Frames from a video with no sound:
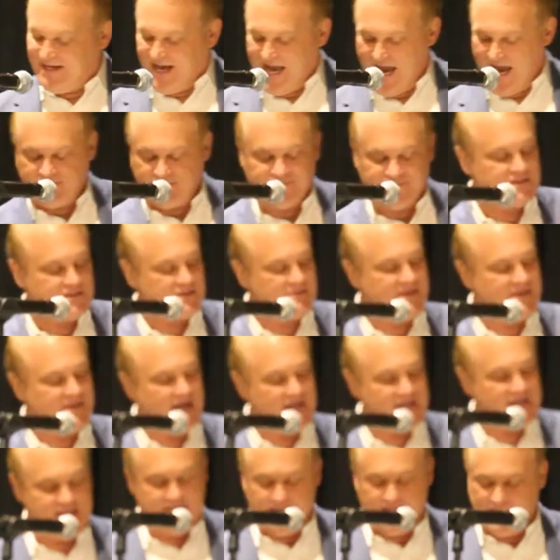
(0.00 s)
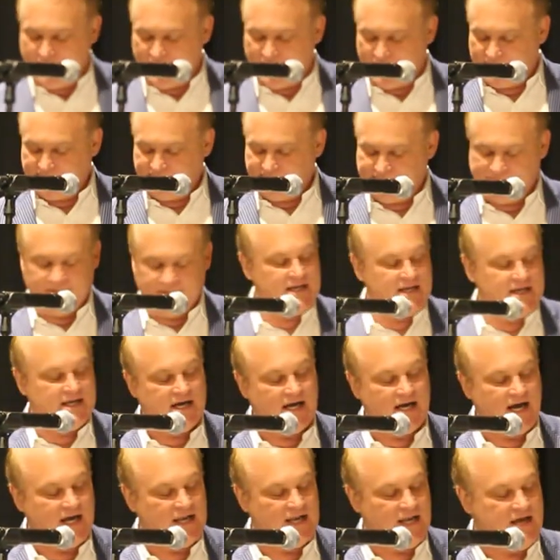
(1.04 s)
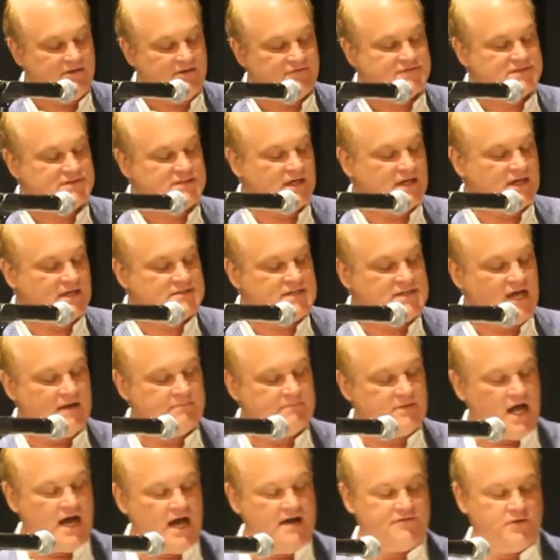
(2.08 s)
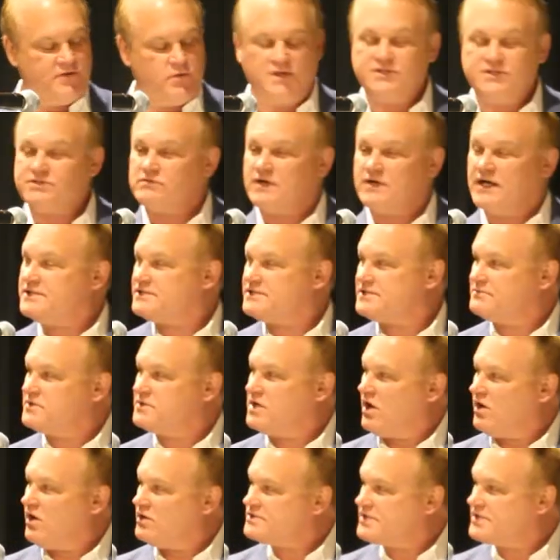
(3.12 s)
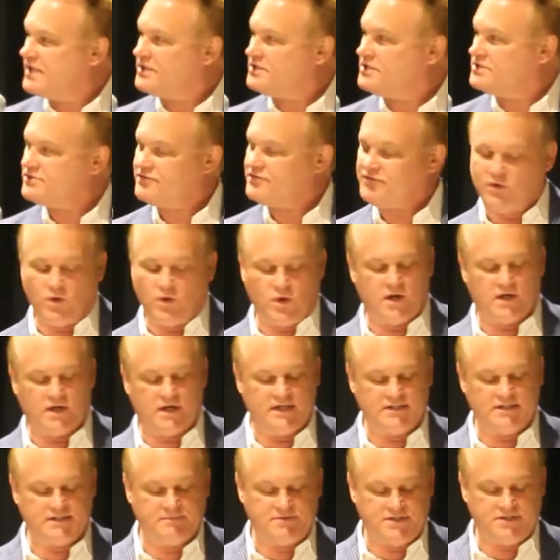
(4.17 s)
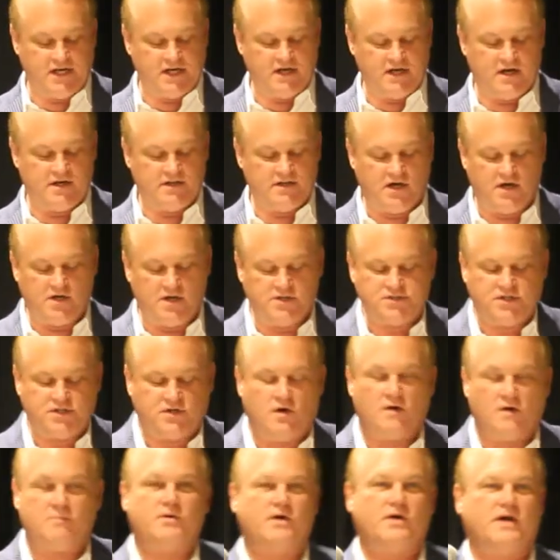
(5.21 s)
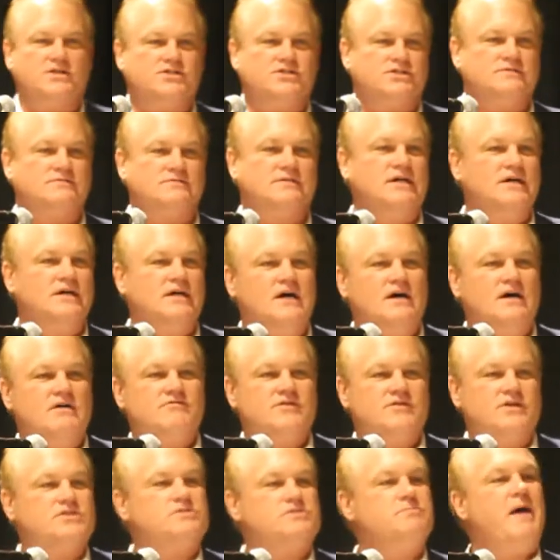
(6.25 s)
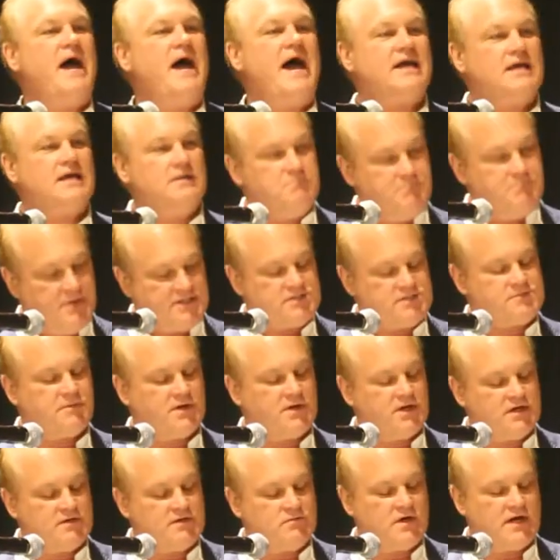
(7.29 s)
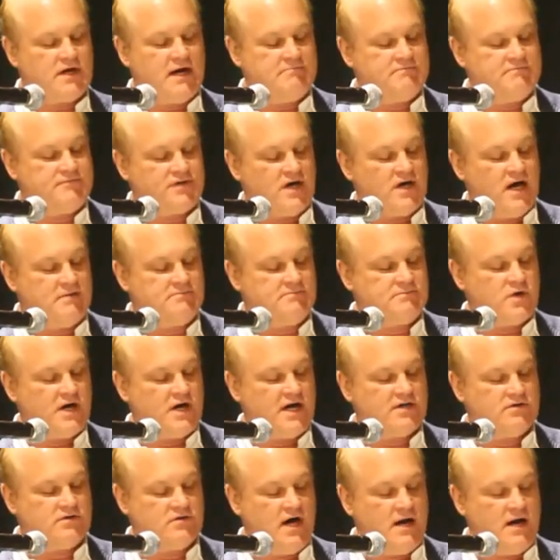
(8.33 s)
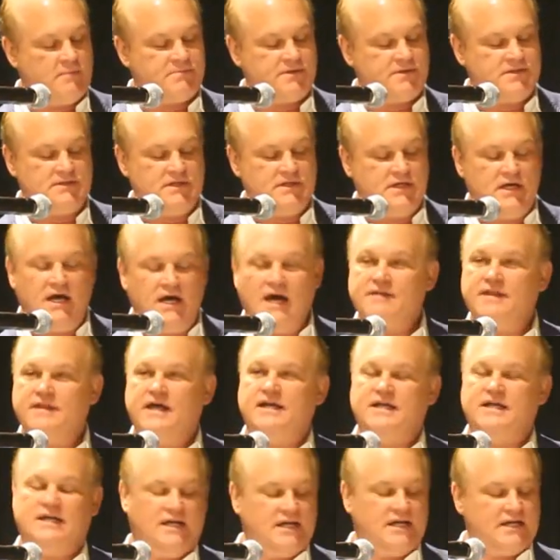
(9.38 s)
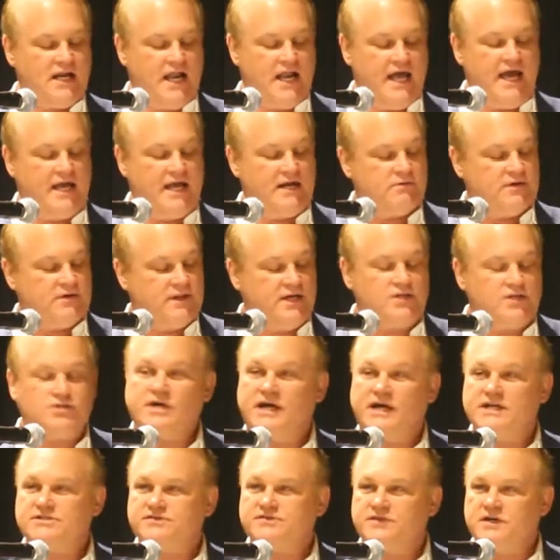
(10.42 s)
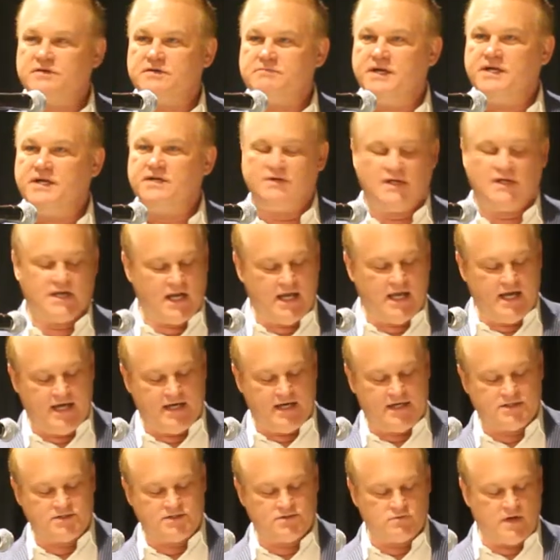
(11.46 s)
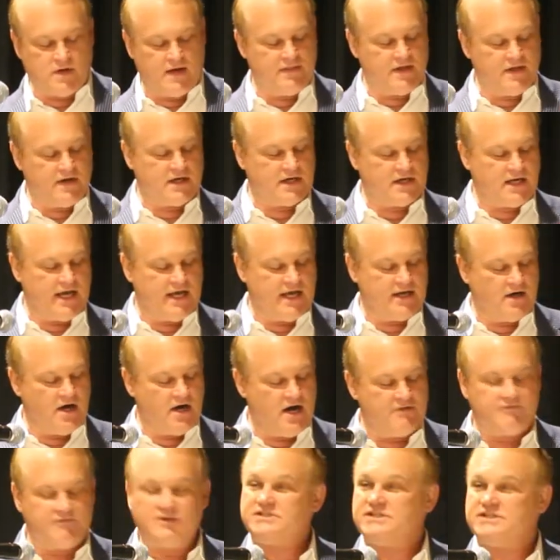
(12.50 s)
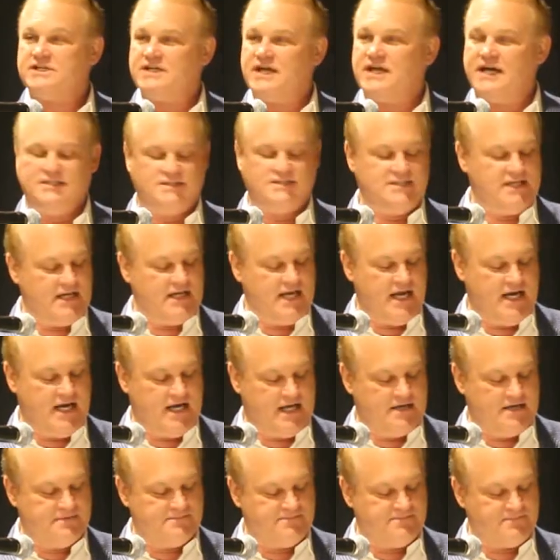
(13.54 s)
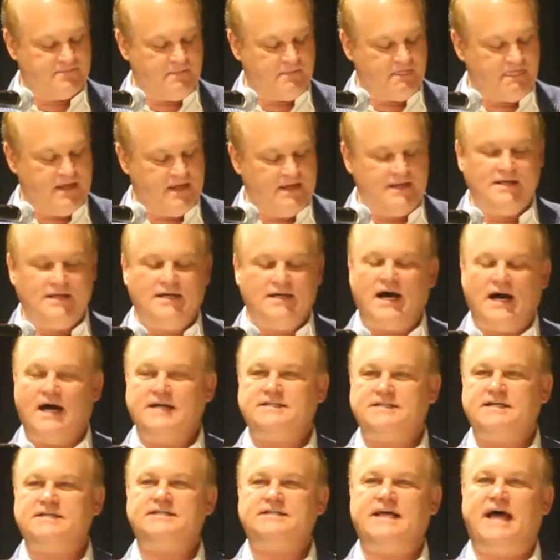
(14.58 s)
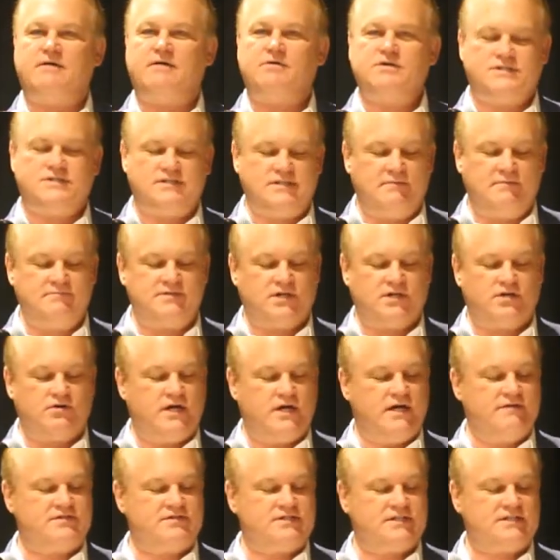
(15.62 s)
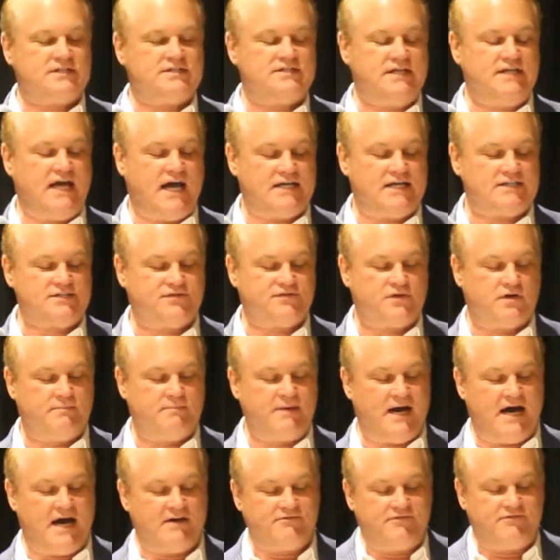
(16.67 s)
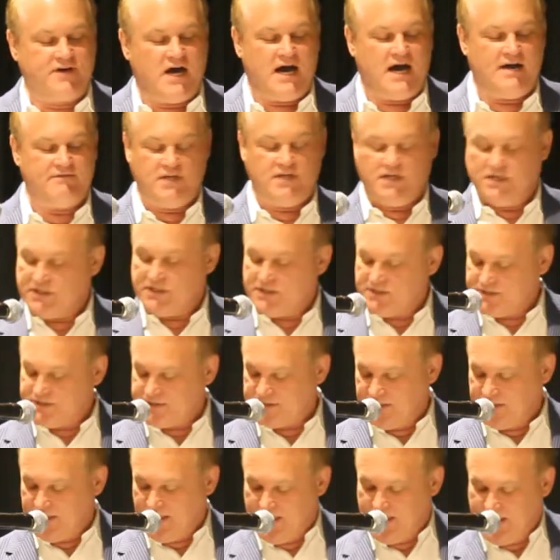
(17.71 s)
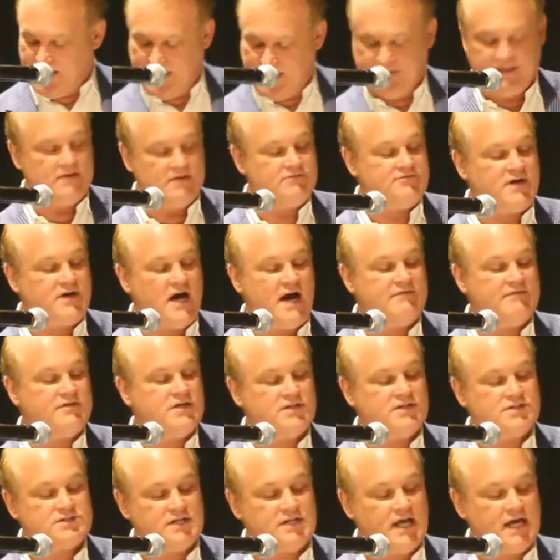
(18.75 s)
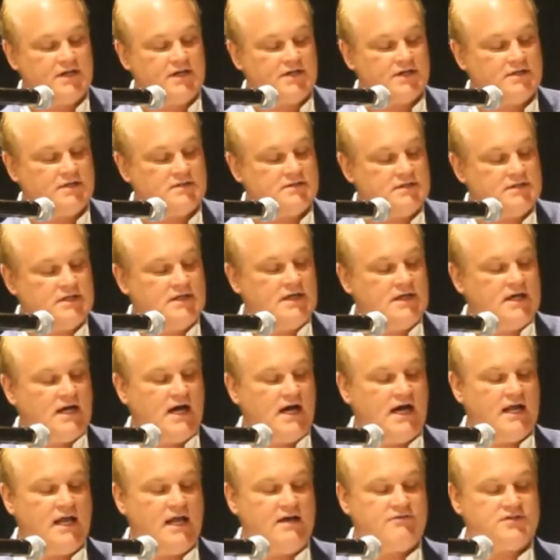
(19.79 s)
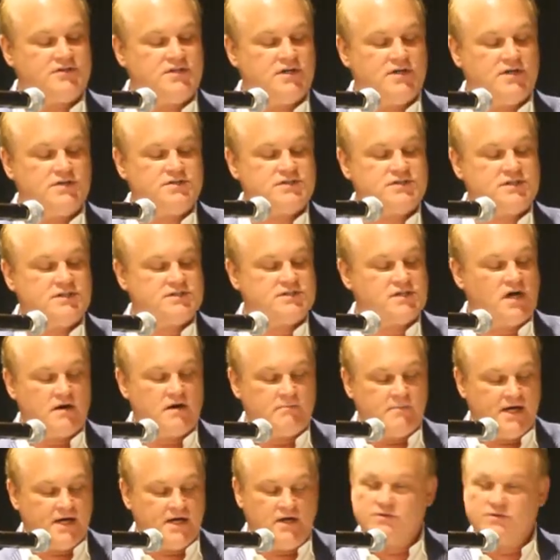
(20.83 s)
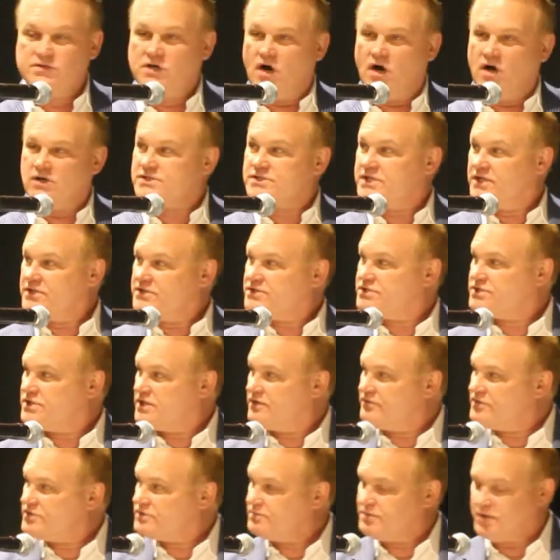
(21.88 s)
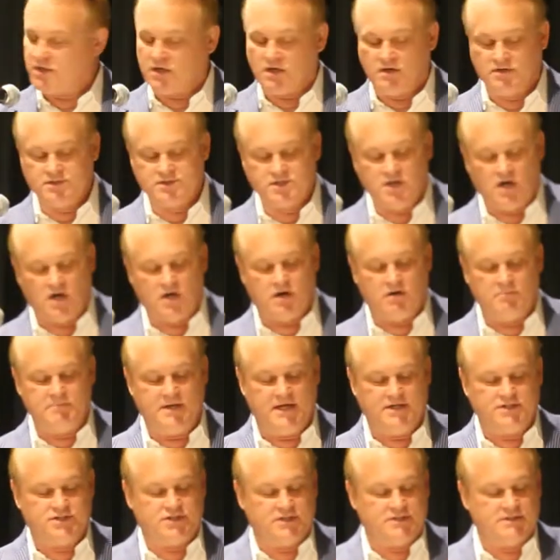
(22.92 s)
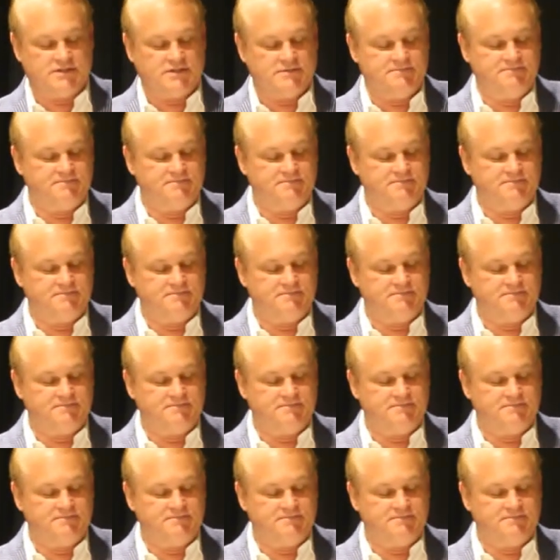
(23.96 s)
After about a year, I left Time Life and went to run some call centers for a subsidiary of the Hearst Corporation. First back in Pittsburgh, where I'm from, where I grew up, and then in Atlanta, when they transferred me to Atlanta to run their Atlanta office in 1980. I did that with some degree of success for about 5 years, and then 5 years later, I left Hearst to start my own call center service bureau, as Carl mentioned.